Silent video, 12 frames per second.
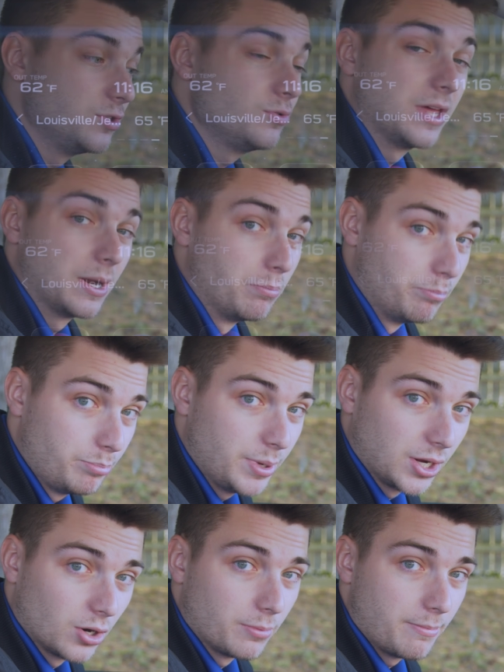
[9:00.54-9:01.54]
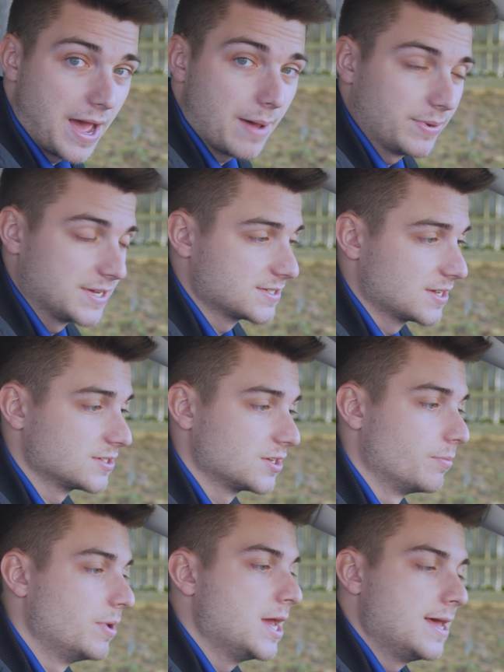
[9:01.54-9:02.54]
do get a bigger mapping
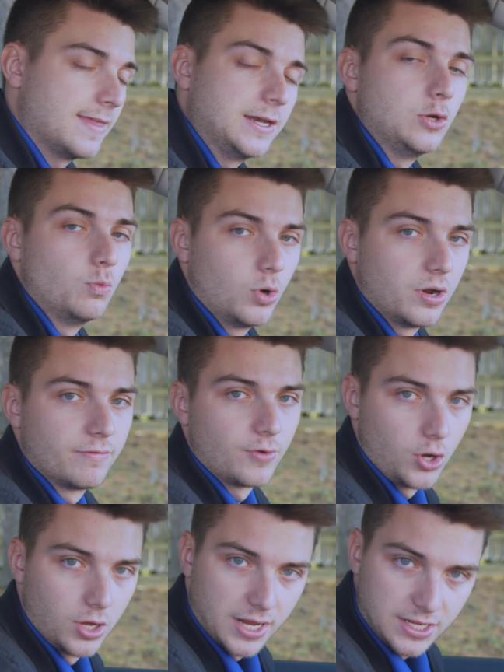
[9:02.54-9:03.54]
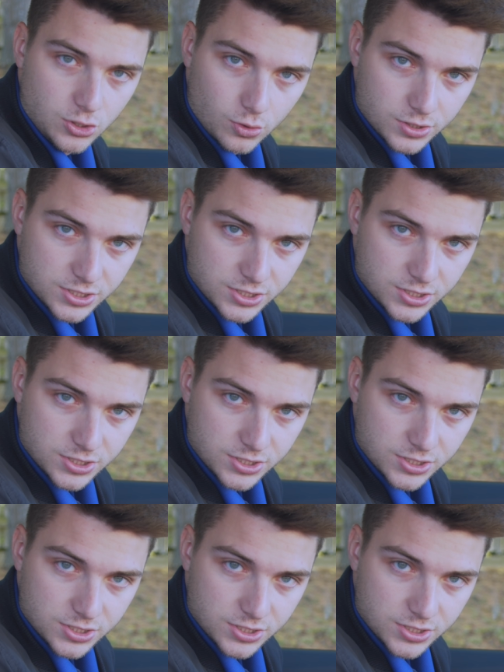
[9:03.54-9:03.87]
system than you would have on your